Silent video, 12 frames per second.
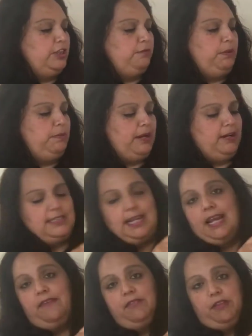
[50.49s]
three bears. I
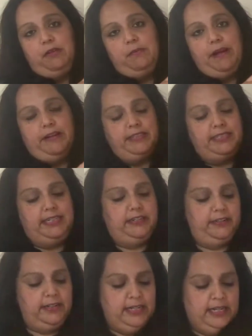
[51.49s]
have the three bears
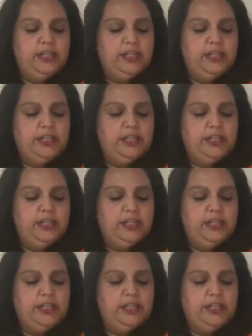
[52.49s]
here.